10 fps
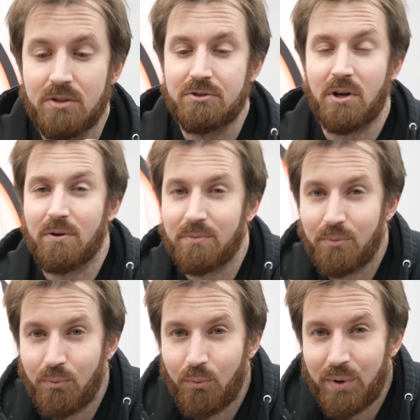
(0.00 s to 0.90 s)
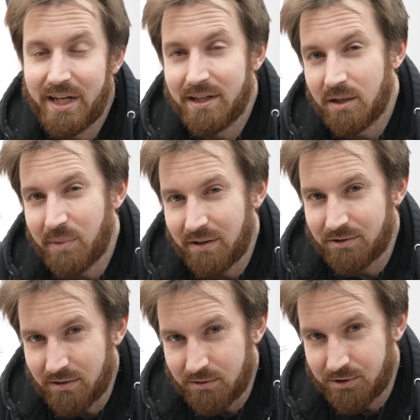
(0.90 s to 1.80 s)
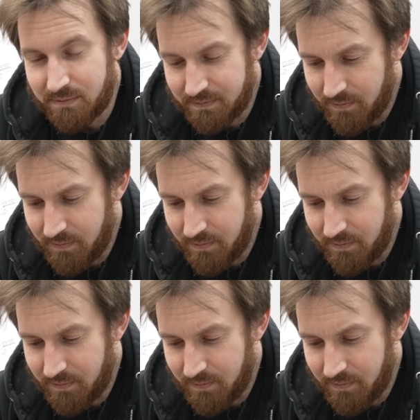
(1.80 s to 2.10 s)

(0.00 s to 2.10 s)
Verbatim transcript: So we needed a better solution.